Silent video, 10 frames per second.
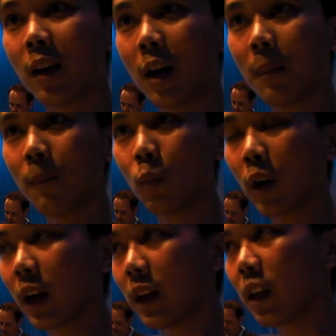Um,
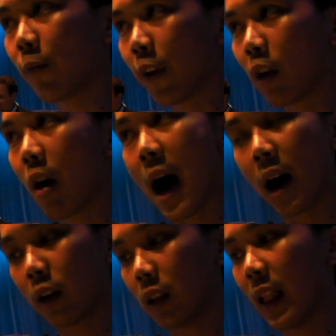we're gonna need to figure out
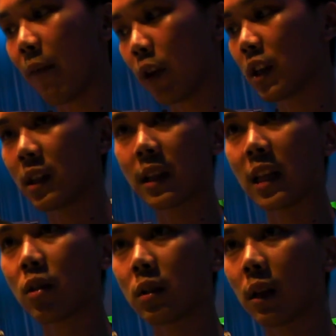how to leverage the
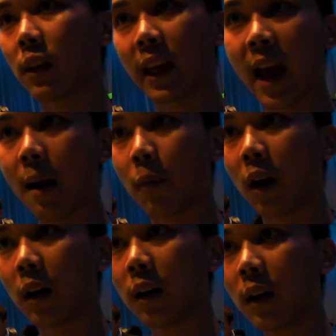sensors of the camera